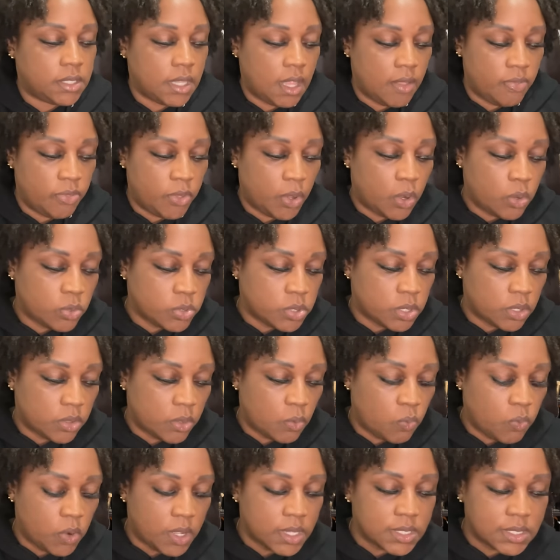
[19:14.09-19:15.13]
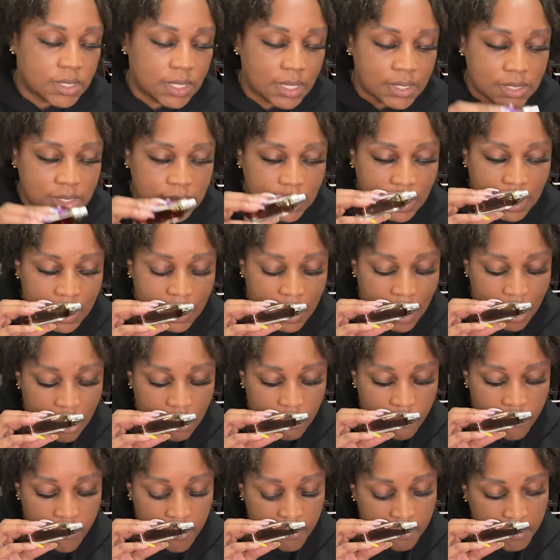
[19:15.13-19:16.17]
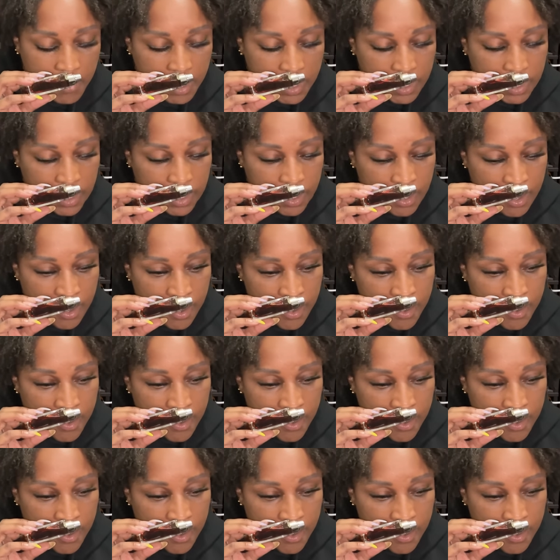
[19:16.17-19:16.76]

And those are the ones that stand out for me.